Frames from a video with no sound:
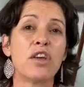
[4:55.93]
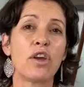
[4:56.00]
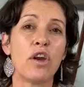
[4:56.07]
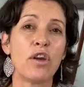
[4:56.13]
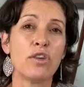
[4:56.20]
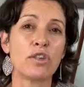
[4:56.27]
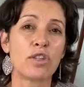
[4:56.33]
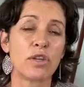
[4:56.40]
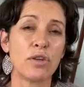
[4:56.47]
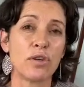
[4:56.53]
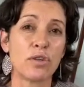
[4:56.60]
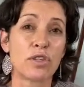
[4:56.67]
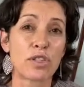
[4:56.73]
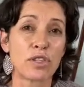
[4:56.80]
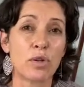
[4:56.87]
go
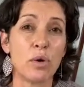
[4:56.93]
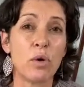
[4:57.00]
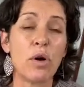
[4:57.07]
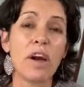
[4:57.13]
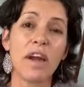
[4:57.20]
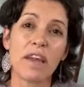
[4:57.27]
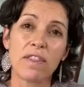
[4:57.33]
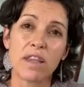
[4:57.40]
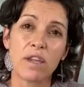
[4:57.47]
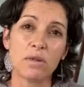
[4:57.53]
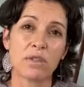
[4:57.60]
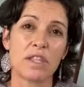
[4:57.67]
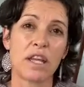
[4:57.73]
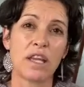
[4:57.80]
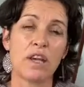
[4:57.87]
to store, and then
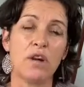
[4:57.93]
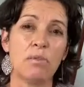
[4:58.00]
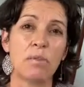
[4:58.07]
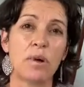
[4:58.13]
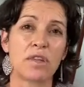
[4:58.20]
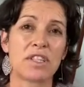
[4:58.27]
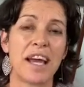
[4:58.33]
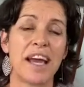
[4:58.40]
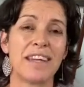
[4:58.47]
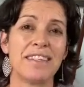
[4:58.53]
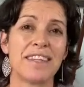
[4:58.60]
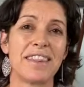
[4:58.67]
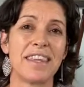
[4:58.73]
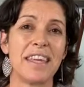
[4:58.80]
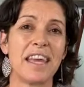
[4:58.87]
you'll see cookbooks are
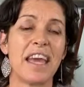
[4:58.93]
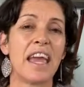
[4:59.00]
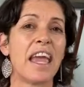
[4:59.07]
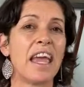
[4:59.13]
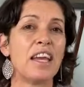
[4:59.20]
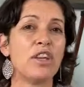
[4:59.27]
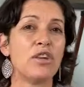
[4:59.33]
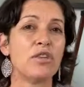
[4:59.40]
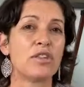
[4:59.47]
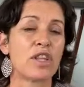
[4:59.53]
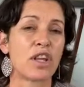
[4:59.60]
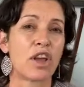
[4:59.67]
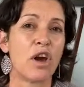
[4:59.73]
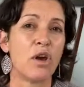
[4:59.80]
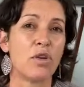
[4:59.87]
under there, and use
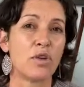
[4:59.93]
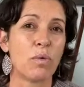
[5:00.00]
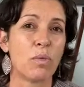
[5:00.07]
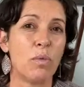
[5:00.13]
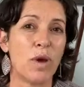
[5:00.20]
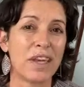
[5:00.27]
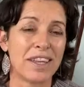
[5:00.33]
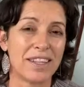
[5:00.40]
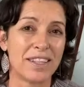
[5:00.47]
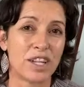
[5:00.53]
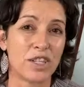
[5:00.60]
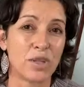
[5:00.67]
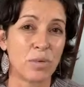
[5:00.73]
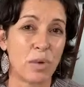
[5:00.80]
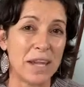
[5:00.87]
the code
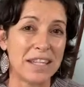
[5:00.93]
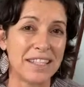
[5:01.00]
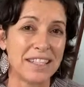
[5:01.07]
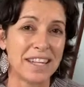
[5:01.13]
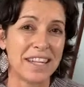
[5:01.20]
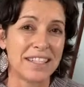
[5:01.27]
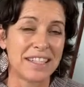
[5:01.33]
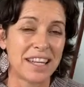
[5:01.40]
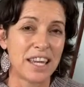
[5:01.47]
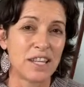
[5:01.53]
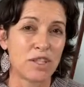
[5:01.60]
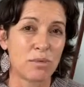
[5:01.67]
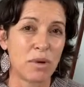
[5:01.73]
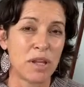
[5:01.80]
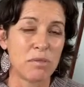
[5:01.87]
WICKED20 to
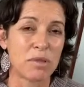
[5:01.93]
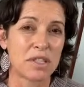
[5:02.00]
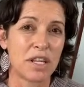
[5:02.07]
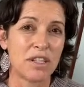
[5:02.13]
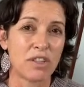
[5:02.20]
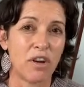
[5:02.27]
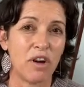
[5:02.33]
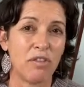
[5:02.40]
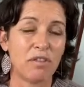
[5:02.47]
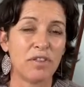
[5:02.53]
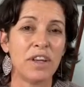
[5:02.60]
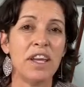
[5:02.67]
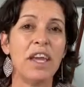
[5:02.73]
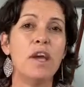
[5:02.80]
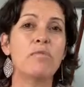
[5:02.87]
get 20% off.
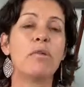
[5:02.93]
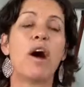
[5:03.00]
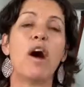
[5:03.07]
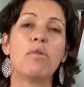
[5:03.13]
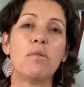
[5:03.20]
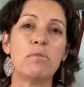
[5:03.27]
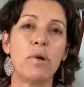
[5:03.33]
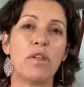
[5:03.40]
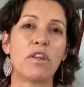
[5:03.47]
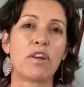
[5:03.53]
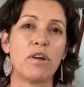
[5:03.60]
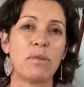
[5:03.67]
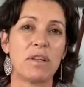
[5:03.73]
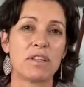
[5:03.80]
But I will put